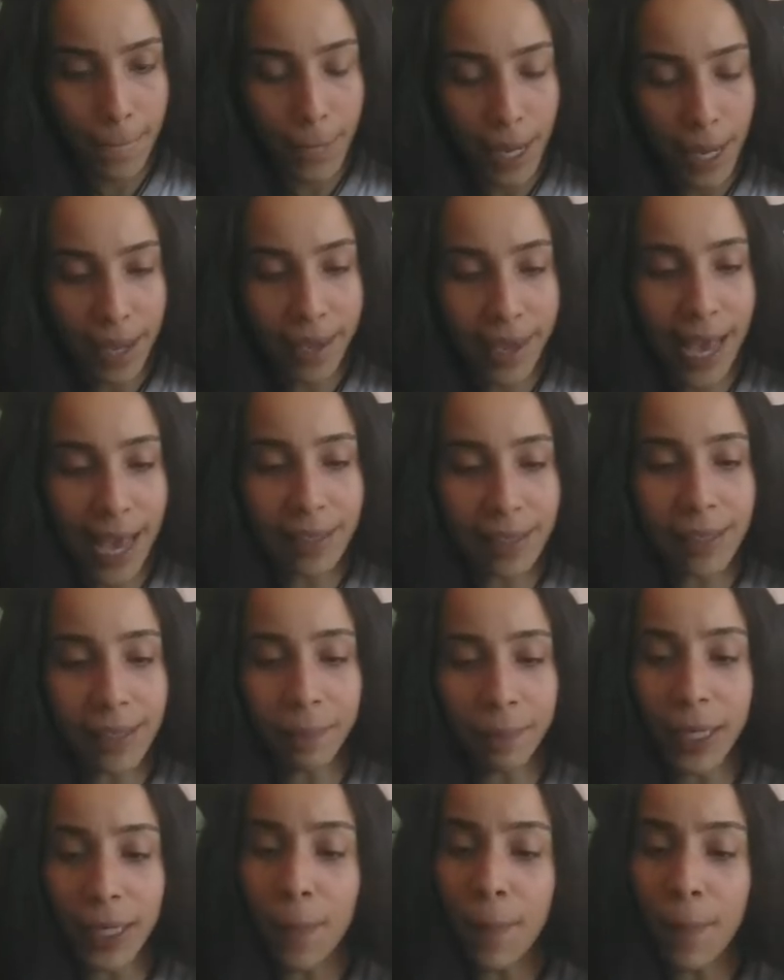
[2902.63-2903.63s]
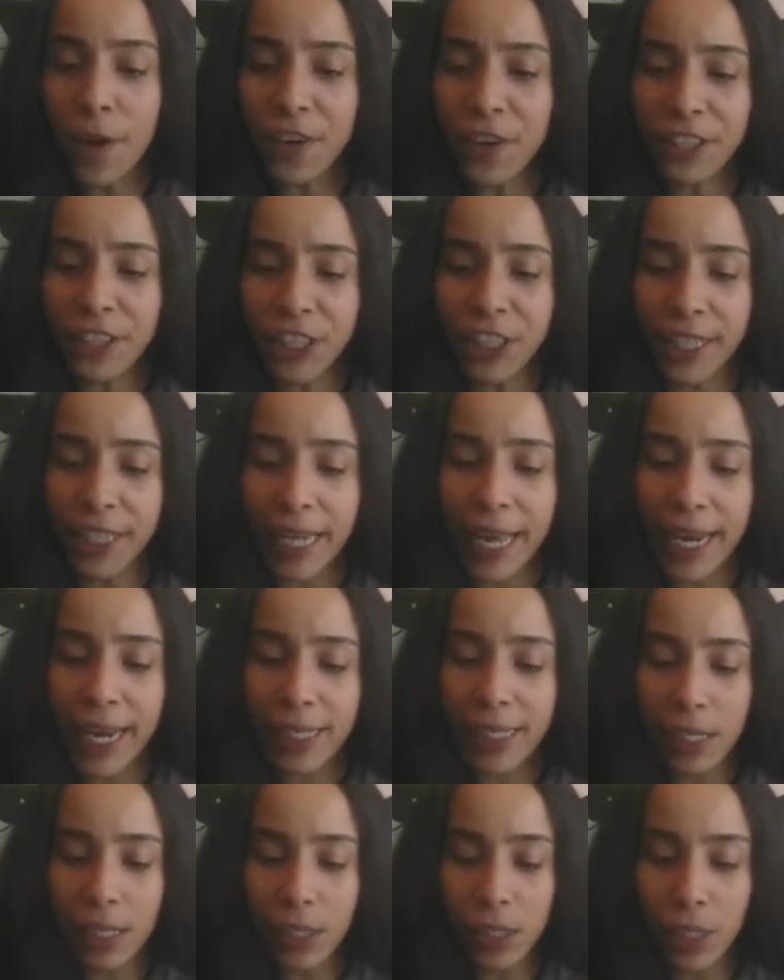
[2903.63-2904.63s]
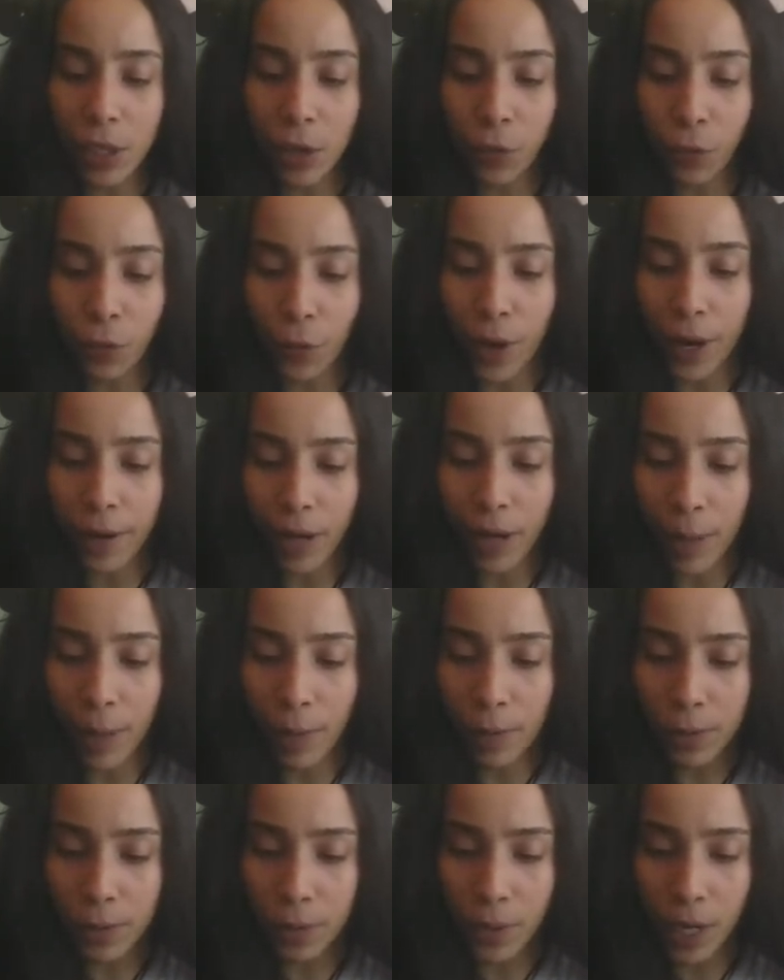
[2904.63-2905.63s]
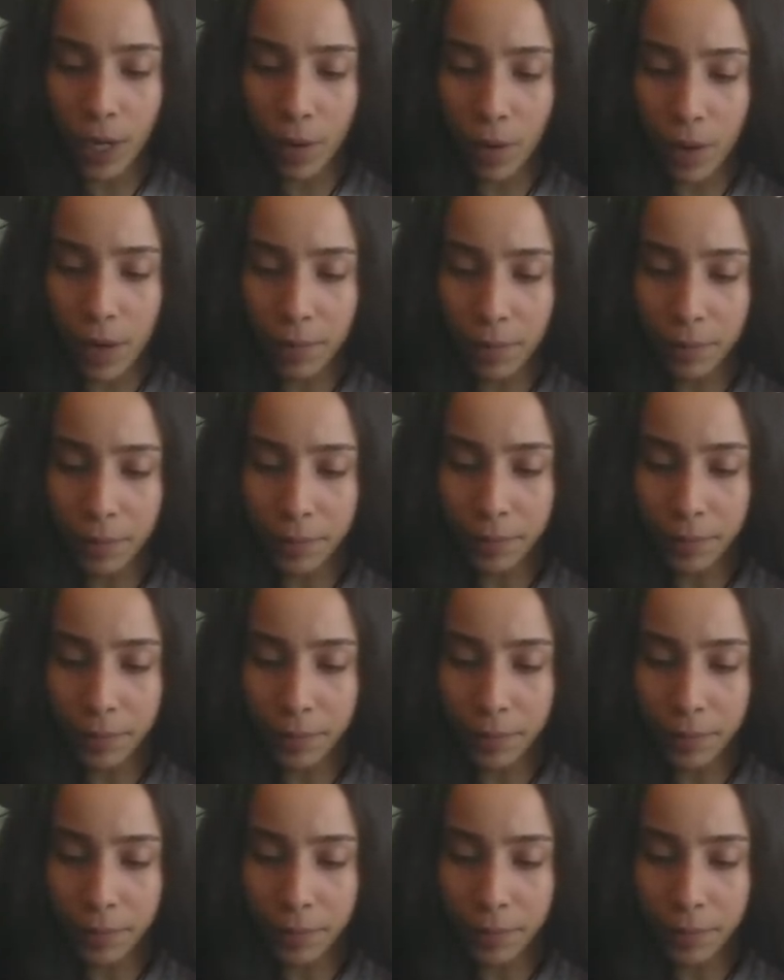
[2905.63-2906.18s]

Yeah, something about your genetics is different, I'm also hearing.